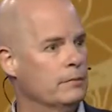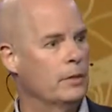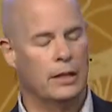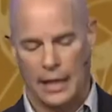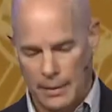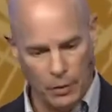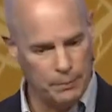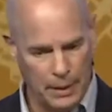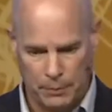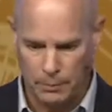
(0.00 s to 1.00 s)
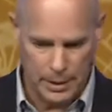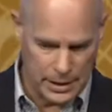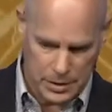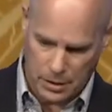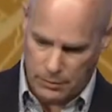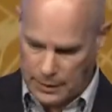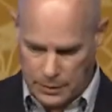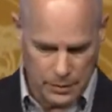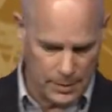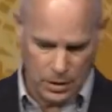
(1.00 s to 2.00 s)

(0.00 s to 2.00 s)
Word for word: We label people based on whether, I mean,